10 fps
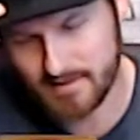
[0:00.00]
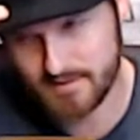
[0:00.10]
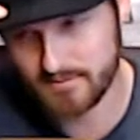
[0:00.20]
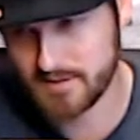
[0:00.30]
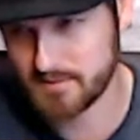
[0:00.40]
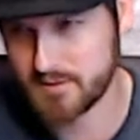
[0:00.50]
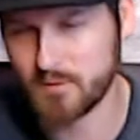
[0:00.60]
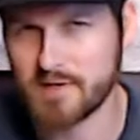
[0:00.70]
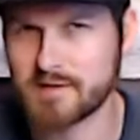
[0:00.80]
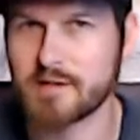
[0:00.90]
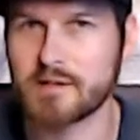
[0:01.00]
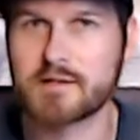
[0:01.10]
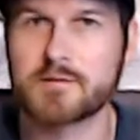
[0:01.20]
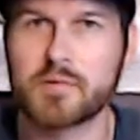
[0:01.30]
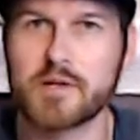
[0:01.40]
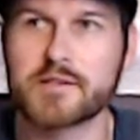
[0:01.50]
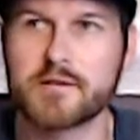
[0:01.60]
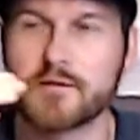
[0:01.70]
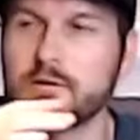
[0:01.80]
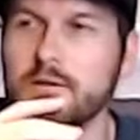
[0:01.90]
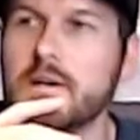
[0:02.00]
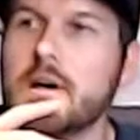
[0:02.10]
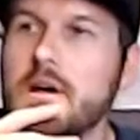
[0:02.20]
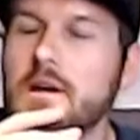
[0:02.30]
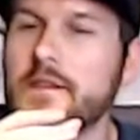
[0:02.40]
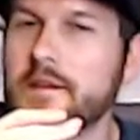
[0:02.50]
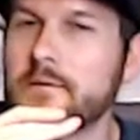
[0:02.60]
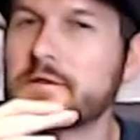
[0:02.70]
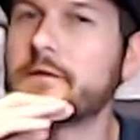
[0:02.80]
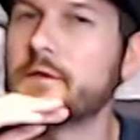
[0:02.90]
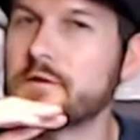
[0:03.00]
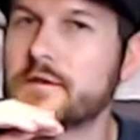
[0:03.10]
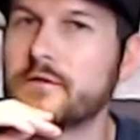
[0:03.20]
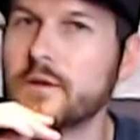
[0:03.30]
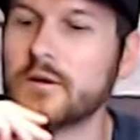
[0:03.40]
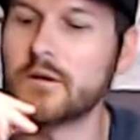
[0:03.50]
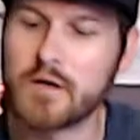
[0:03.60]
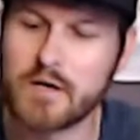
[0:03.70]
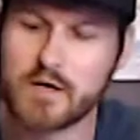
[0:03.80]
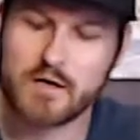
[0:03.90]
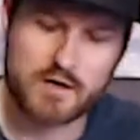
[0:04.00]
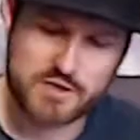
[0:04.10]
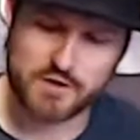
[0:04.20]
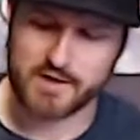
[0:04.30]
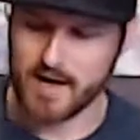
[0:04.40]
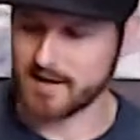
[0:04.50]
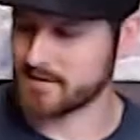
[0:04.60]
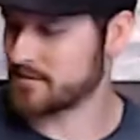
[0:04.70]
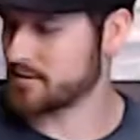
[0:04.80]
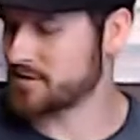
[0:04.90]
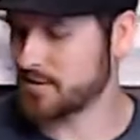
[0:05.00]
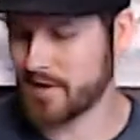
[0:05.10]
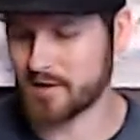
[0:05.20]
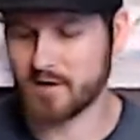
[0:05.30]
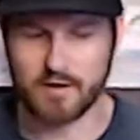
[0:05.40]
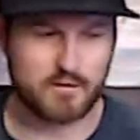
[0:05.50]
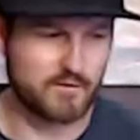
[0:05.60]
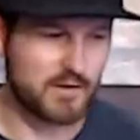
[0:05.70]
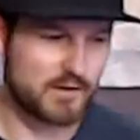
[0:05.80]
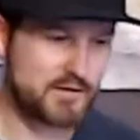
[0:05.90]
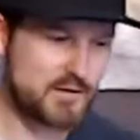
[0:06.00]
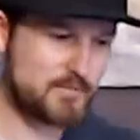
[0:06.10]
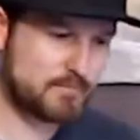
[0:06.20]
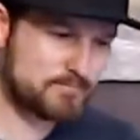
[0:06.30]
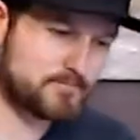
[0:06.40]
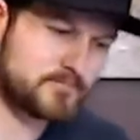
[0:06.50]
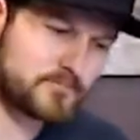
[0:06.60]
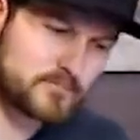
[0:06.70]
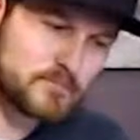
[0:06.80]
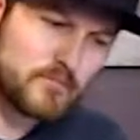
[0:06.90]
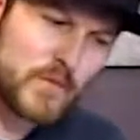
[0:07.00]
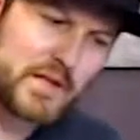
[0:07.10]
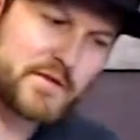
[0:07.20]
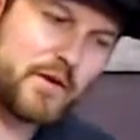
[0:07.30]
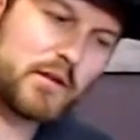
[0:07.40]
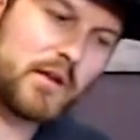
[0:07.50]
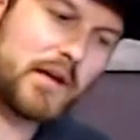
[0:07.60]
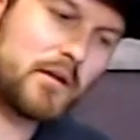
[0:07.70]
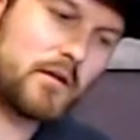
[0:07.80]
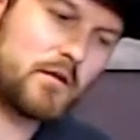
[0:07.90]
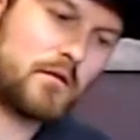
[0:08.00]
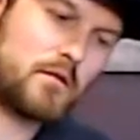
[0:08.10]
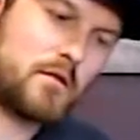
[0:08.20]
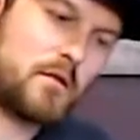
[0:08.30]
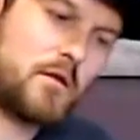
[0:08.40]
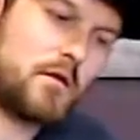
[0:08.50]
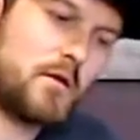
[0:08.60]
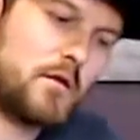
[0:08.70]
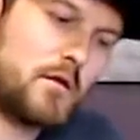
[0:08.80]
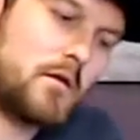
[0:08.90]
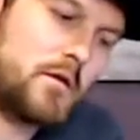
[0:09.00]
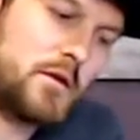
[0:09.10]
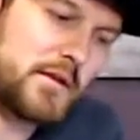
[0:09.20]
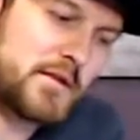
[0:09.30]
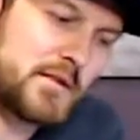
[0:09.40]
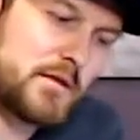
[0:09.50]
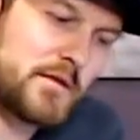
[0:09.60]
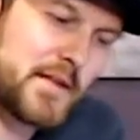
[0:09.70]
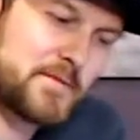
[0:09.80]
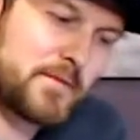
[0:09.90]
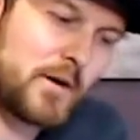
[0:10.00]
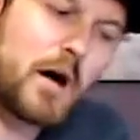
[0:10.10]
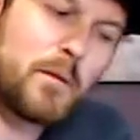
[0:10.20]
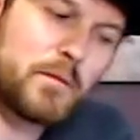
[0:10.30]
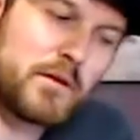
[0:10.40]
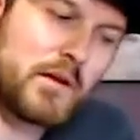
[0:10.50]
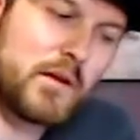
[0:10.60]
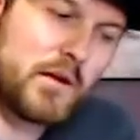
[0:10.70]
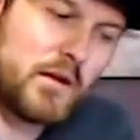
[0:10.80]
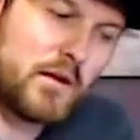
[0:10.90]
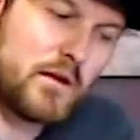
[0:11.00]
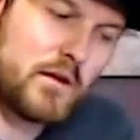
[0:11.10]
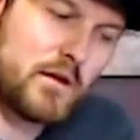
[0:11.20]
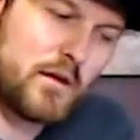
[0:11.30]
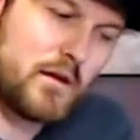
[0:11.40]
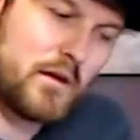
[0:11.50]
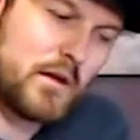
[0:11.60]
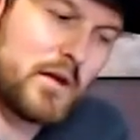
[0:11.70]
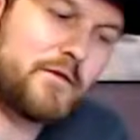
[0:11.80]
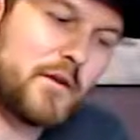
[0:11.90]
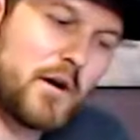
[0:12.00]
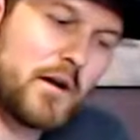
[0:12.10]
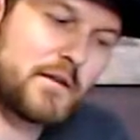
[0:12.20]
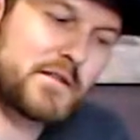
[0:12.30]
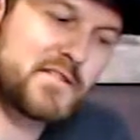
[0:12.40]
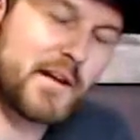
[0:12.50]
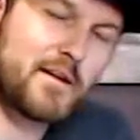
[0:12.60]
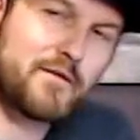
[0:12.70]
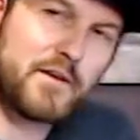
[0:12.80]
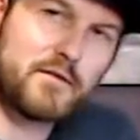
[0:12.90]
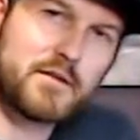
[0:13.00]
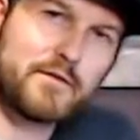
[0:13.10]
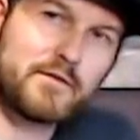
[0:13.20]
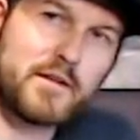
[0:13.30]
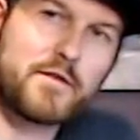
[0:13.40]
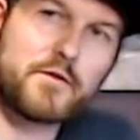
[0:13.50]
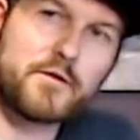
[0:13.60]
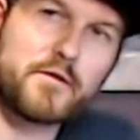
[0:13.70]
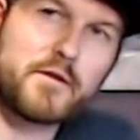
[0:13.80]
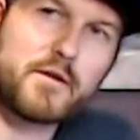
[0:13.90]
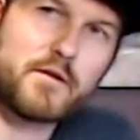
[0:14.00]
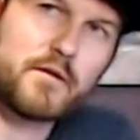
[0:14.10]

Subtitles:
So his was 26 plus years old. I think it was a first fill sherry cask. Judging by the color of this, it's very light. You can see that that's probably, if not second fill, definitely third